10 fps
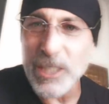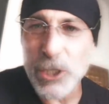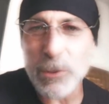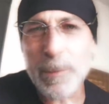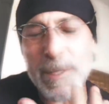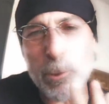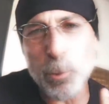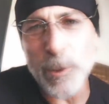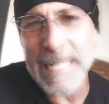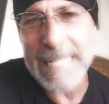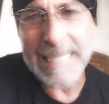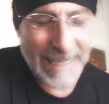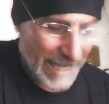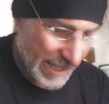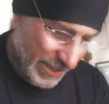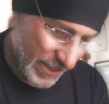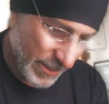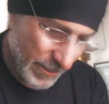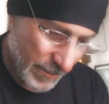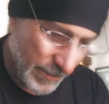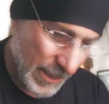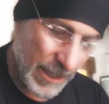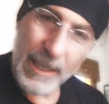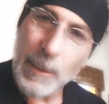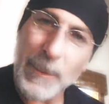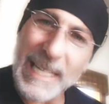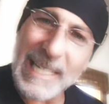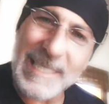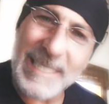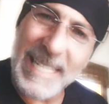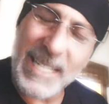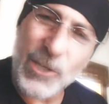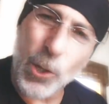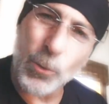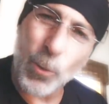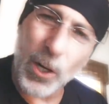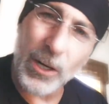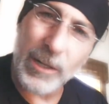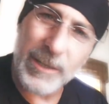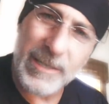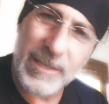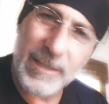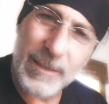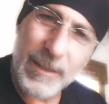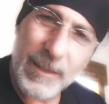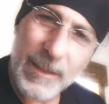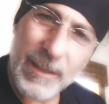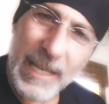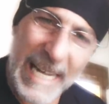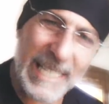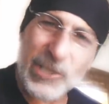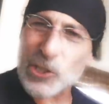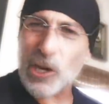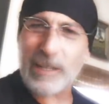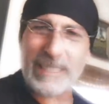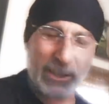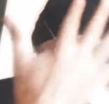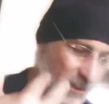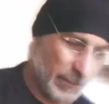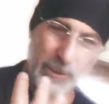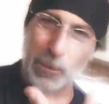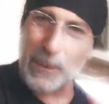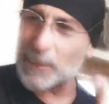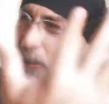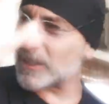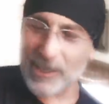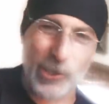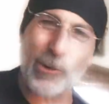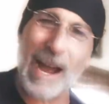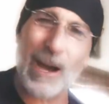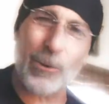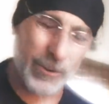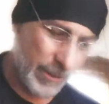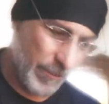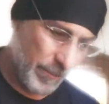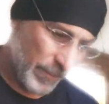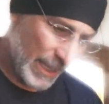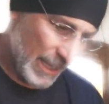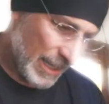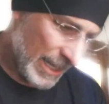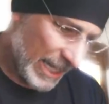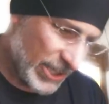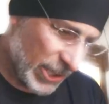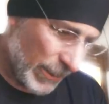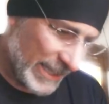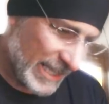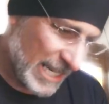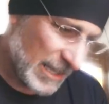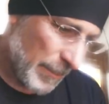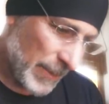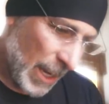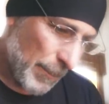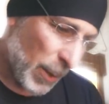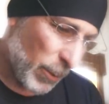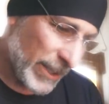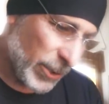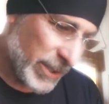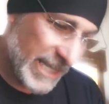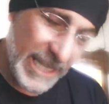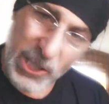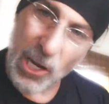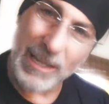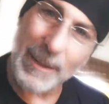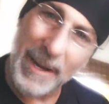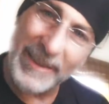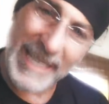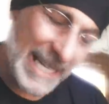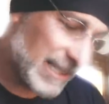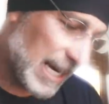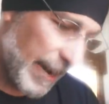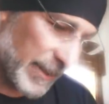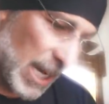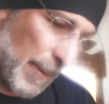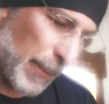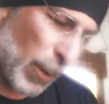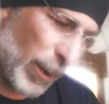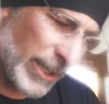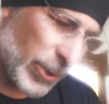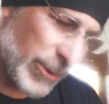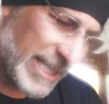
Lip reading: that you would be reading this because it's in his own words. And he's talking to people in a crowd. And so he says, but when you see, he's talking about the end times, but when you